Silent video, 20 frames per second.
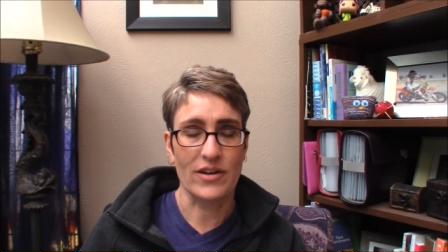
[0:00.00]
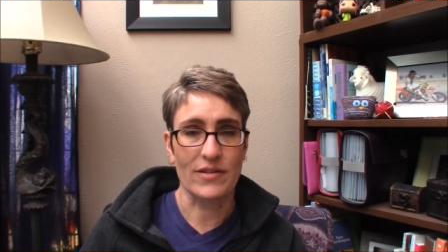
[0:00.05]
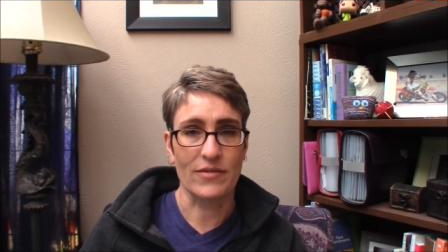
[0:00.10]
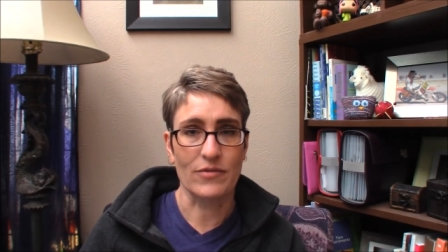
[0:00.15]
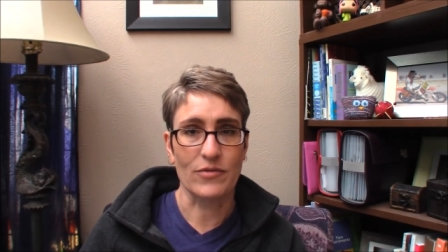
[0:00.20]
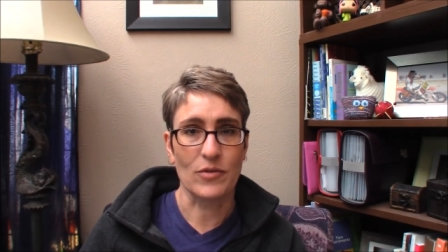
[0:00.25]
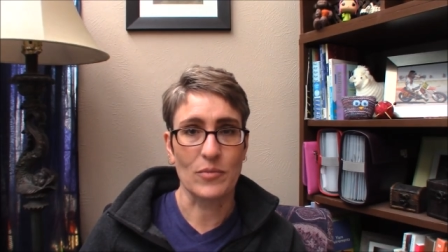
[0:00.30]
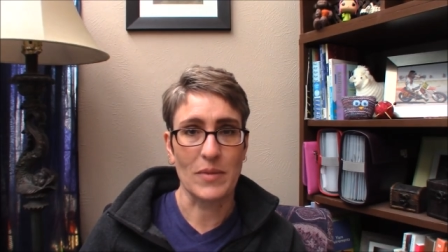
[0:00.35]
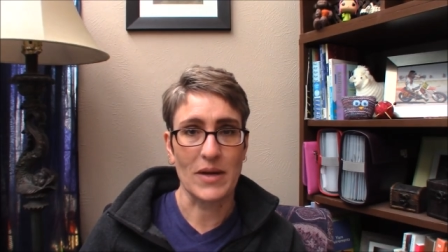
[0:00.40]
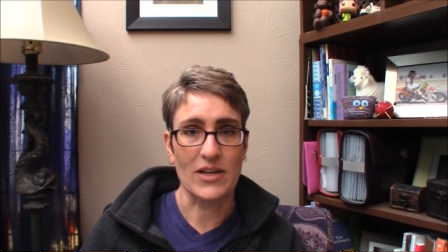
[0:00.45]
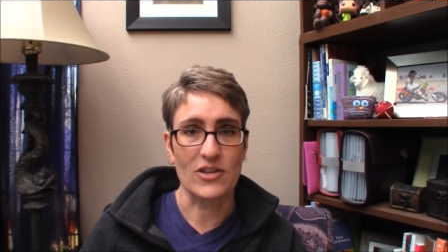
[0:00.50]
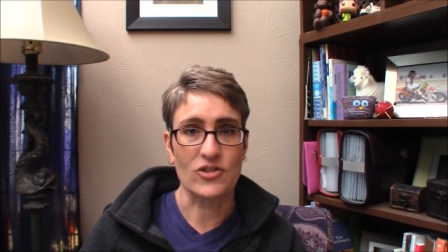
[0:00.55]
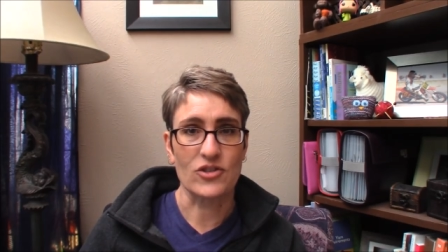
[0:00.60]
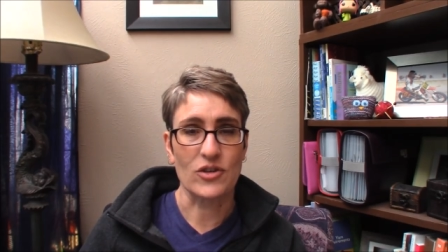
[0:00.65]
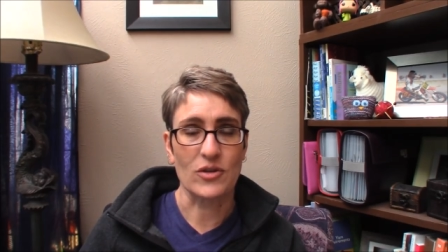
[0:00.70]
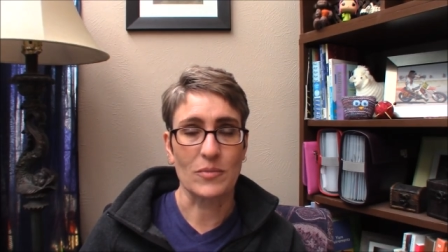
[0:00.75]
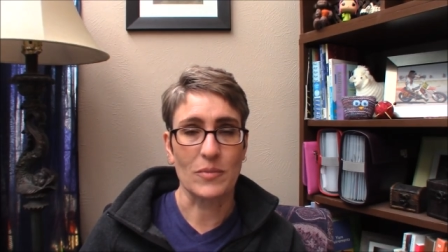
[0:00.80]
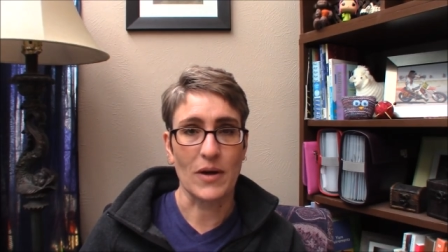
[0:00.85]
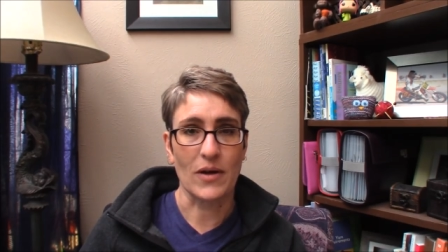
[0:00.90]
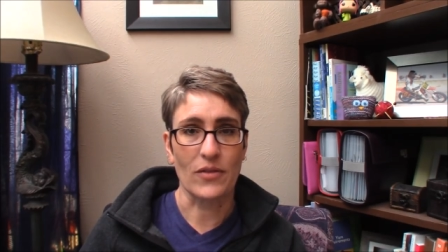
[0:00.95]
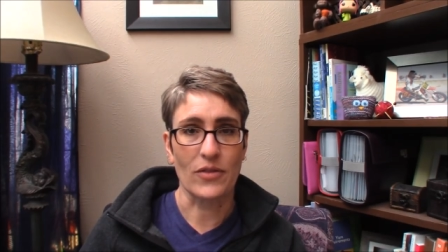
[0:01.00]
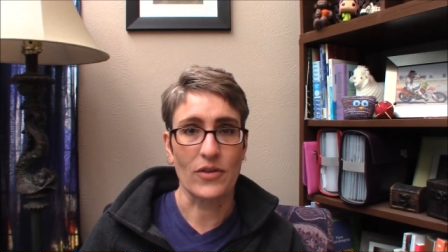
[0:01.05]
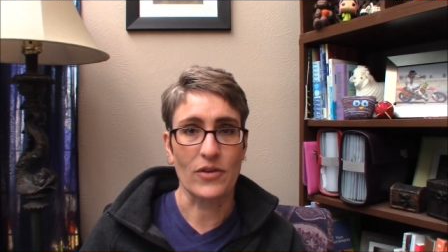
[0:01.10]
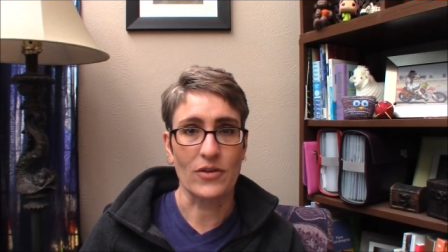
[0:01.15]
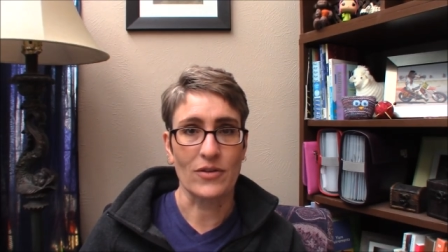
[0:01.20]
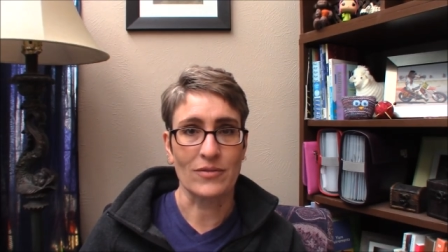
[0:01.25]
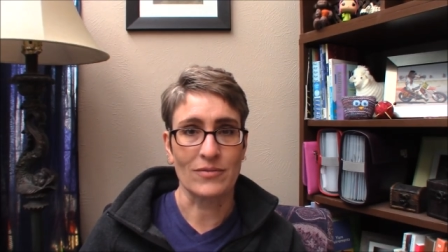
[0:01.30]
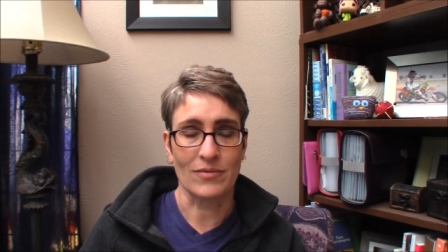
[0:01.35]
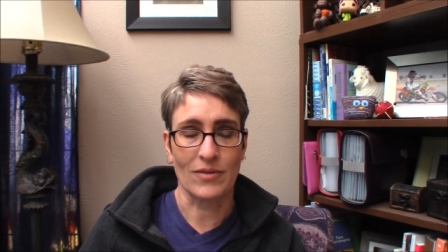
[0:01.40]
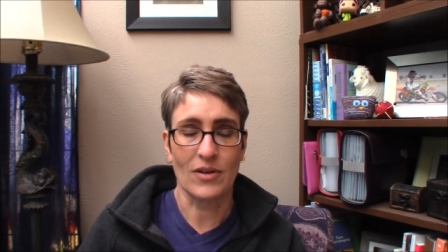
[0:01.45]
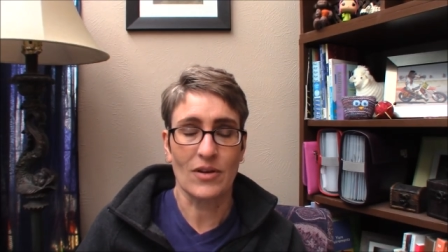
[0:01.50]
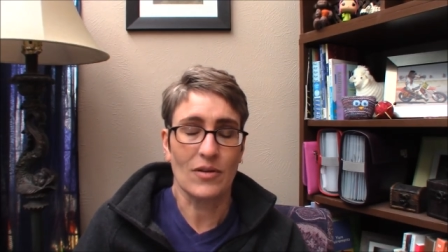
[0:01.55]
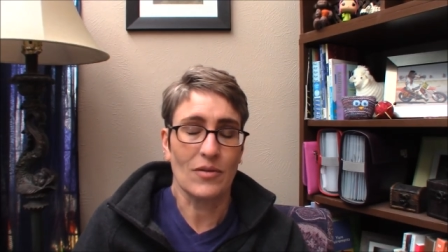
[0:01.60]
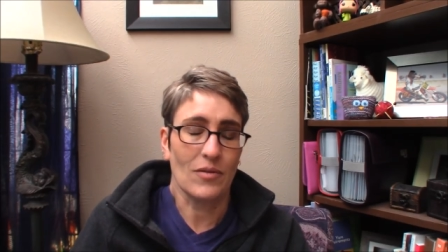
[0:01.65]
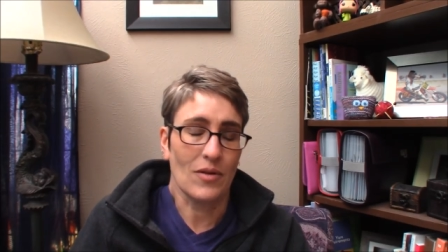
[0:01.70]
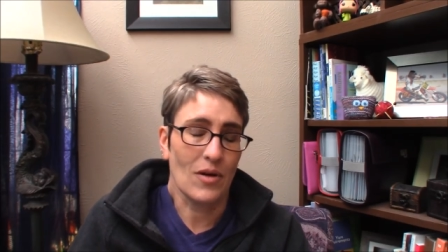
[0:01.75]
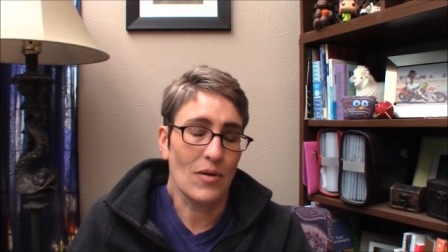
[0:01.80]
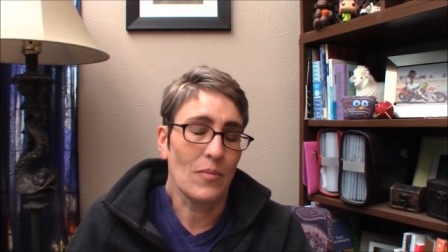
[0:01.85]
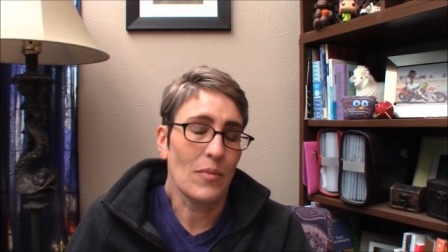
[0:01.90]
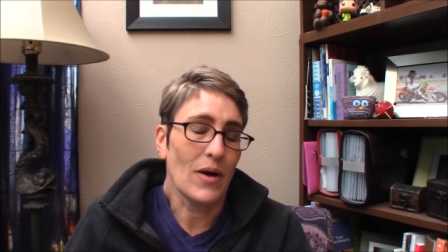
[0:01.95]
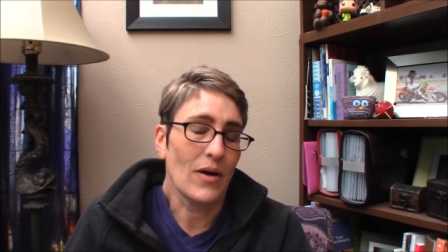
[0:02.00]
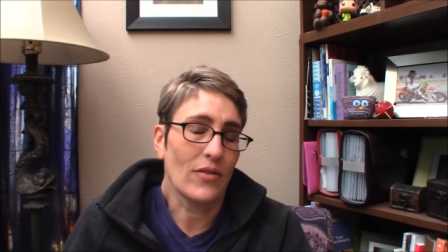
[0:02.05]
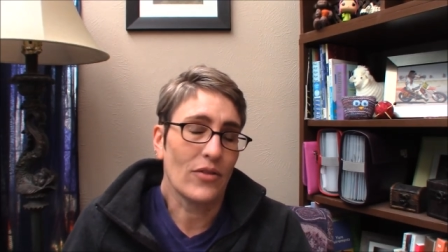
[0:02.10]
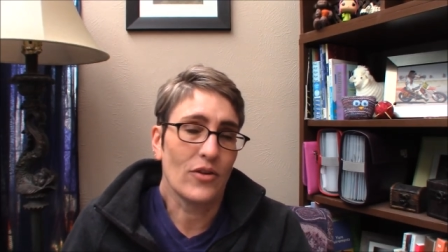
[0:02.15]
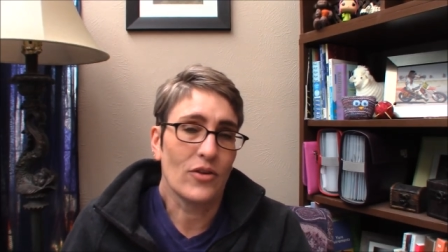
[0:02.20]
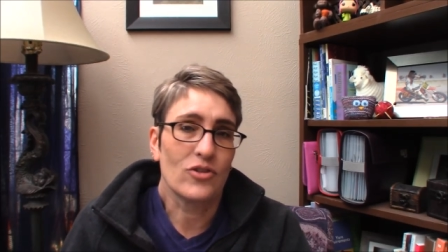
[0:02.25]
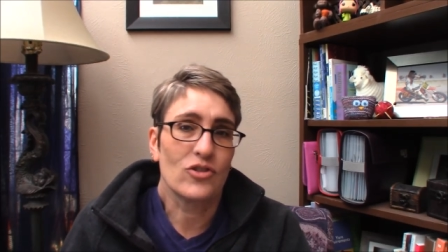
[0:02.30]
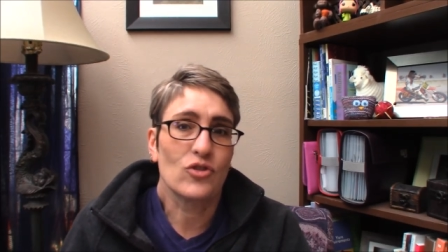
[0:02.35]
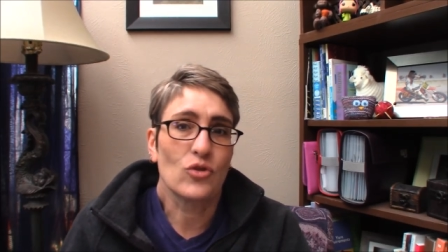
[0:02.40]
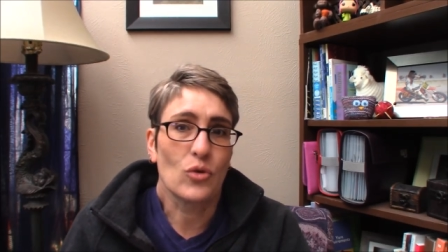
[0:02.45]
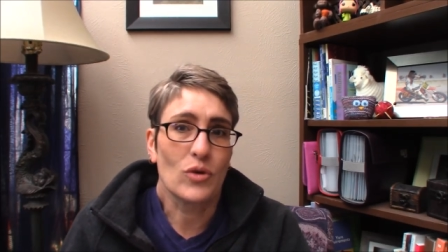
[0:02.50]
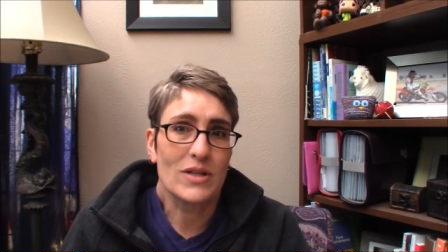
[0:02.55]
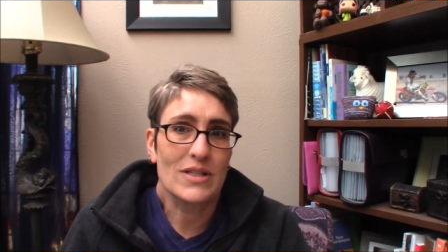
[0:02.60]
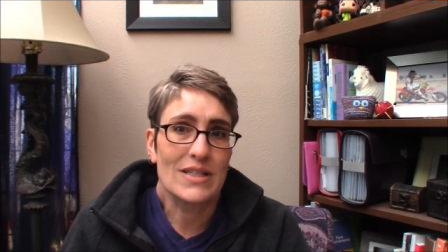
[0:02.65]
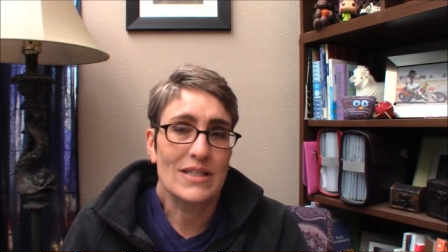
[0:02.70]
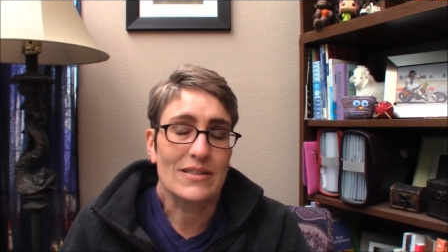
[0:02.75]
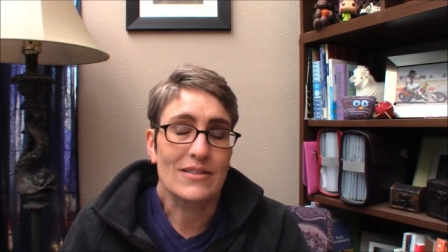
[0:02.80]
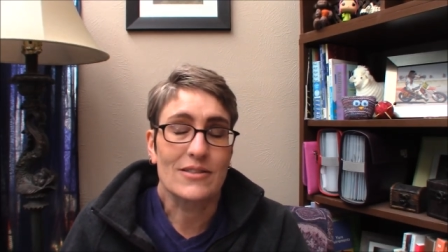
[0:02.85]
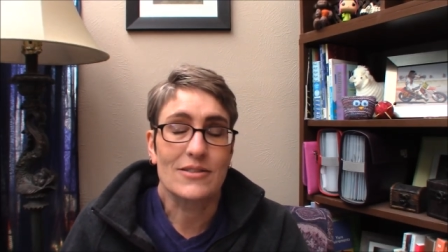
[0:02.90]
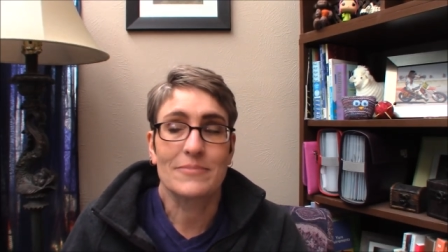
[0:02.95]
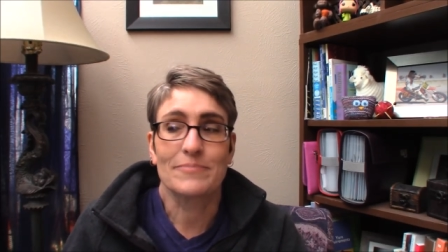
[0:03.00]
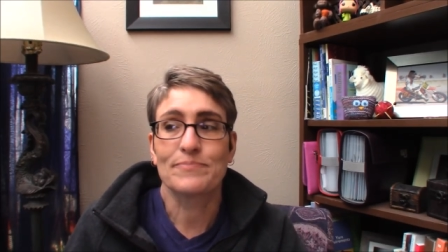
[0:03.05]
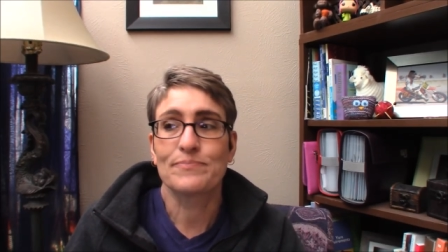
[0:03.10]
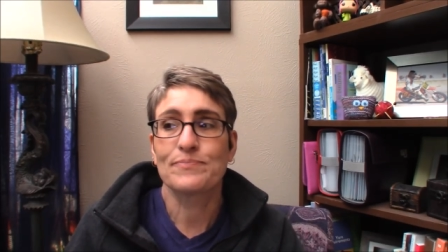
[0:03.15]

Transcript: information about their sources.